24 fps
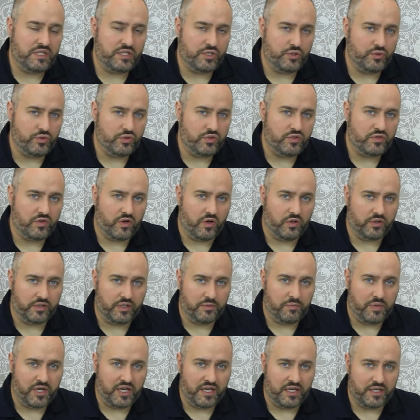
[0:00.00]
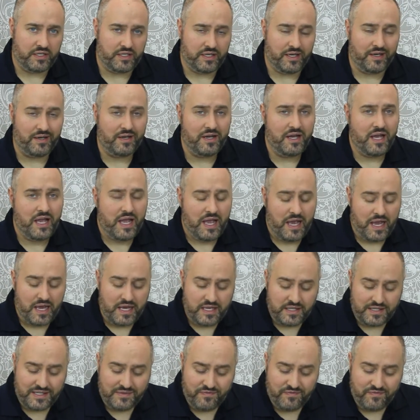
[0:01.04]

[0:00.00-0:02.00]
used on the paella. It's